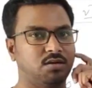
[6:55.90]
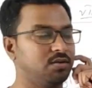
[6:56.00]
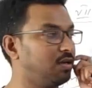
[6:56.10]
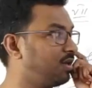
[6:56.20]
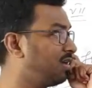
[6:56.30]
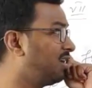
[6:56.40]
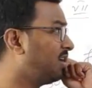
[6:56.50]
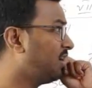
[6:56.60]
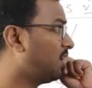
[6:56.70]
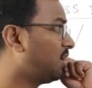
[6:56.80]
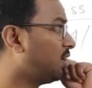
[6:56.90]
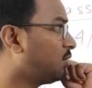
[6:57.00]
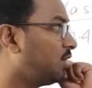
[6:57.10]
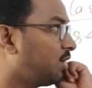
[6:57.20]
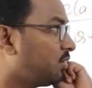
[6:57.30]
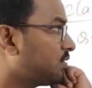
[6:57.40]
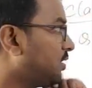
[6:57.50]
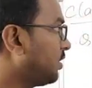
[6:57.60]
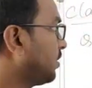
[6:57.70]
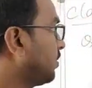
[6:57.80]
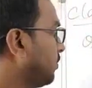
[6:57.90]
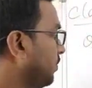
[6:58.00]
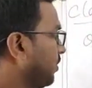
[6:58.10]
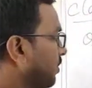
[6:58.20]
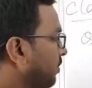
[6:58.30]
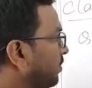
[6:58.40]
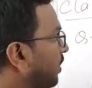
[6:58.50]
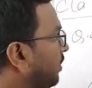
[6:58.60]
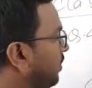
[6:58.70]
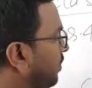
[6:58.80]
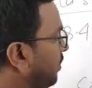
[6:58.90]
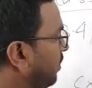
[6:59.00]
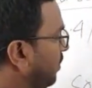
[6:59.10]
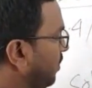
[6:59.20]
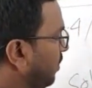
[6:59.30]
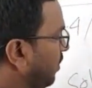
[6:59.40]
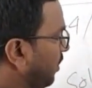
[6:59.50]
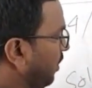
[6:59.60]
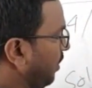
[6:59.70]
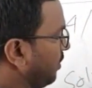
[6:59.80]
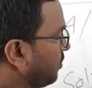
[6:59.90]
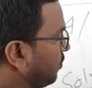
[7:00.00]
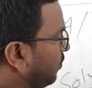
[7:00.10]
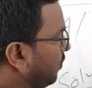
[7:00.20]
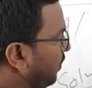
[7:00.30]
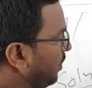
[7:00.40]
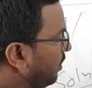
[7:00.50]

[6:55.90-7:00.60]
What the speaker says: Okay. Now here you see we write A is to B